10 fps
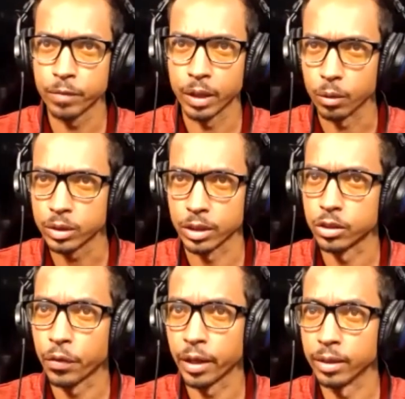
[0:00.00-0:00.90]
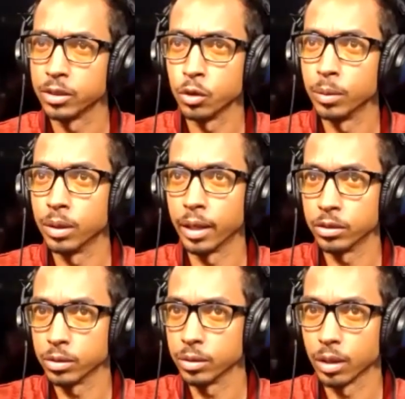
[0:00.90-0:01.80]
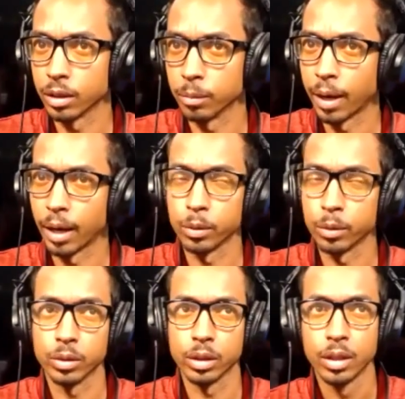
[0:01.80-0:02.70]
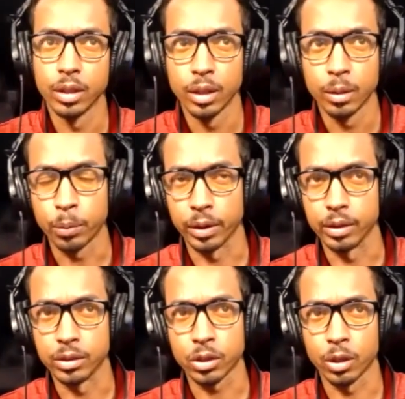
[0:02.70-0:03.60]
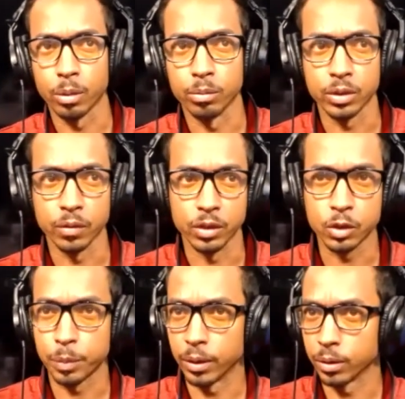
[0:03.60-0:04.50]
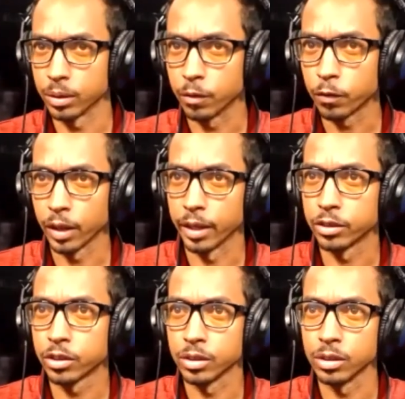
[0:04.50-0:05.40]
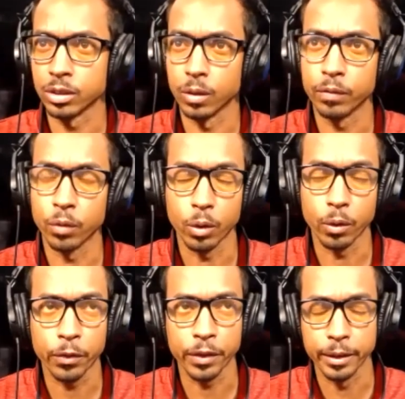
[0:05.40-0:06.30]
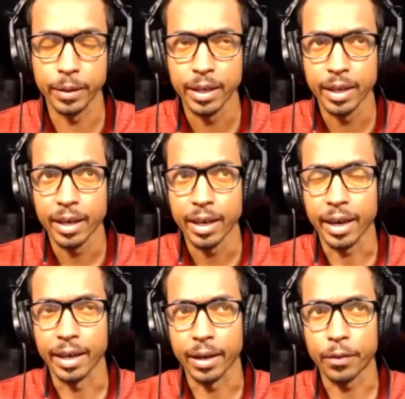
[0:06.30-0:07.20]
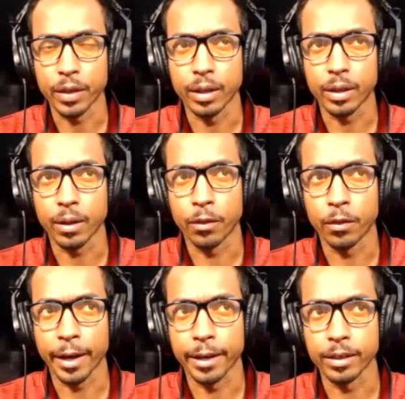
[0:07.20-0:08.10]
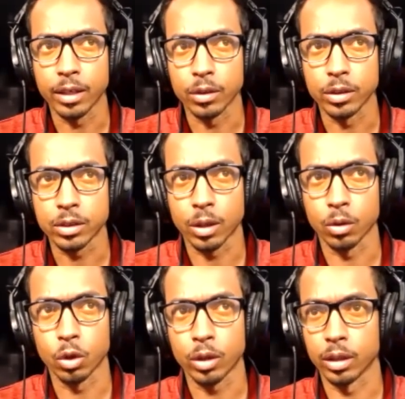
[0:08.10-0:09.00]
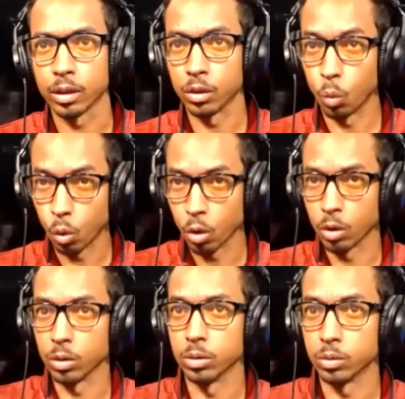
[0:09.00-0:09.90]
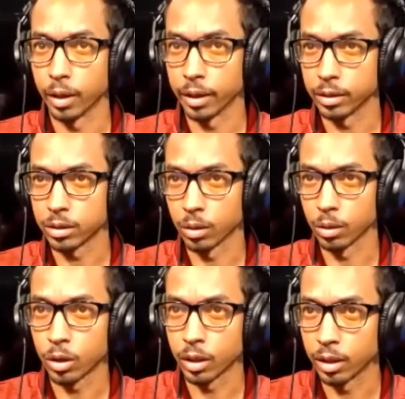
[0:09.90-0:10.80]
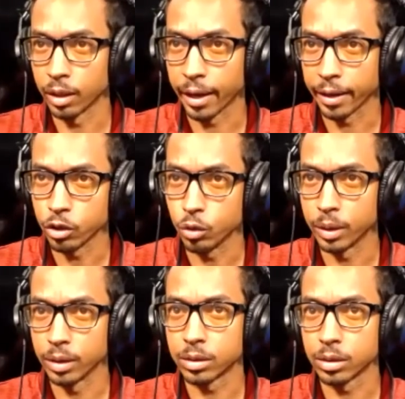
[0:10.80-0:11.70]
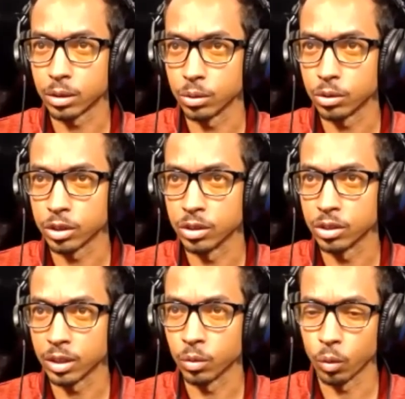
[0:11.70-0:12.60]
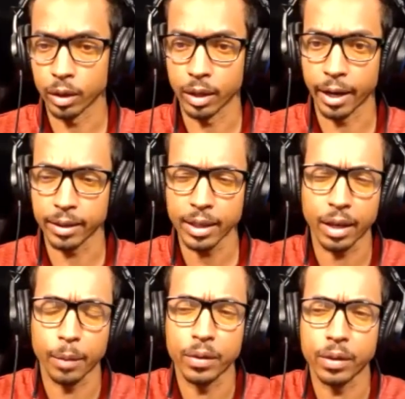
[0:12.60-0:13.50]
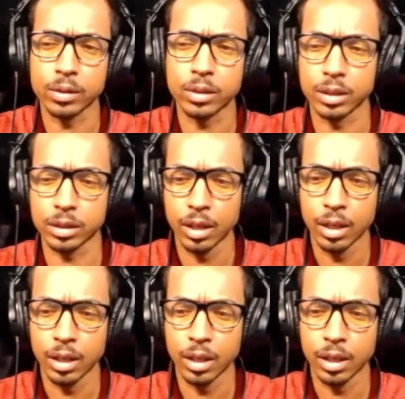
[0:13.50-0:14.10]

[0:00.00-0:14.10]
such a thing as human nature, and the Bible would put it in terms of the spirit and the flesh and so forth. And I think that, you start looking at the world, right? You start looking at human institutions and whatnot. Yeah. I mean, there's this